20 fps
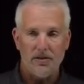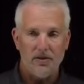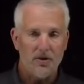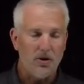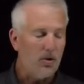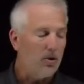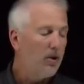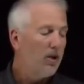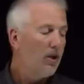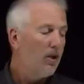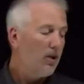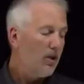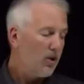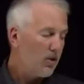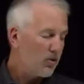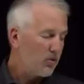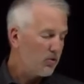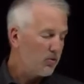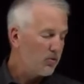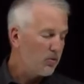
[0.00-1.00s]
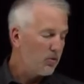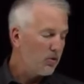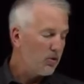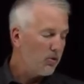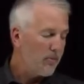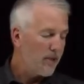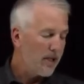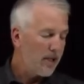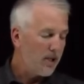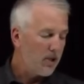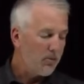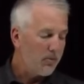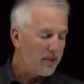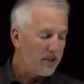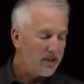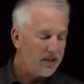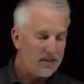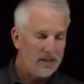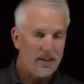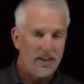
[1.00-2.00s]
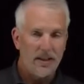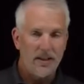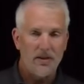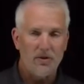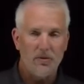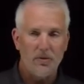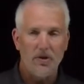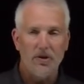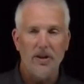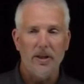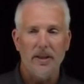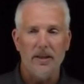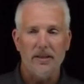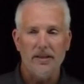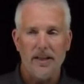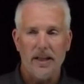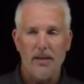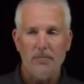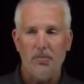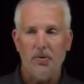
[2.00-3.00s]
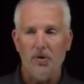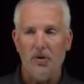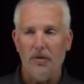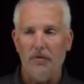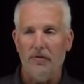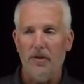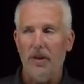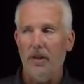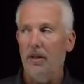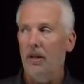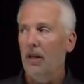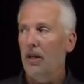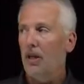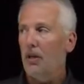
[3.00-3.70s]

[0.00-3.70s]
So Huckel's rule about aromaticity is really an example of the